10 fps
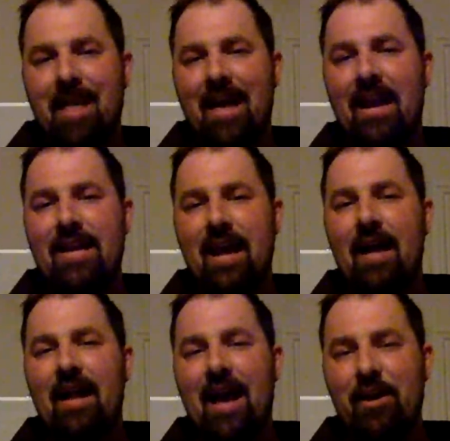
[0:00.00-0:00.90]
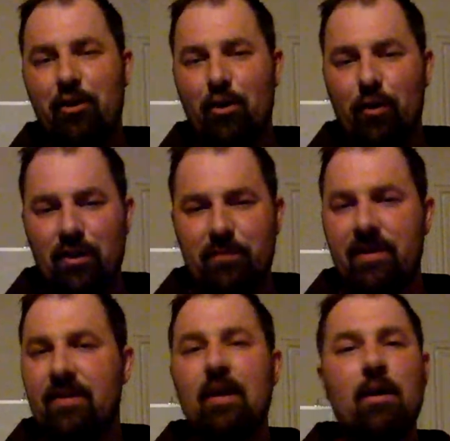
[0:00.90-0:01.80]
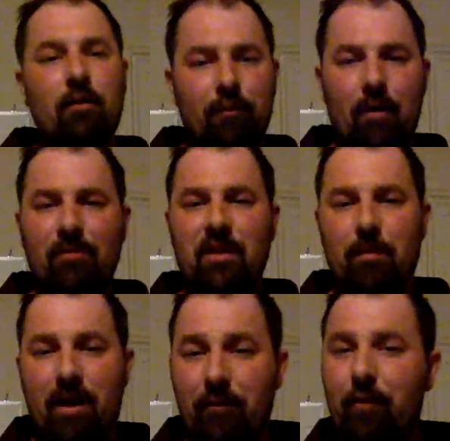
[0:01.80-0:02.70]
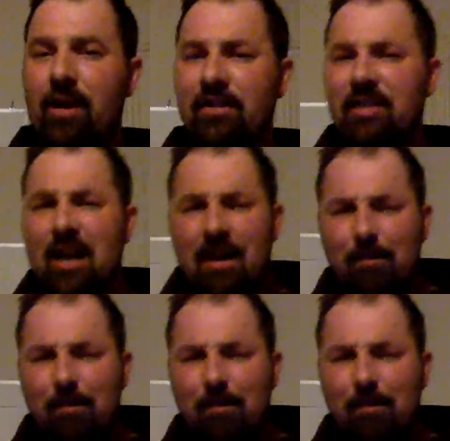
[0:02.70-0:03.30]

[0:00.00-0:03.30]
had I not had encouragement from some of my friends.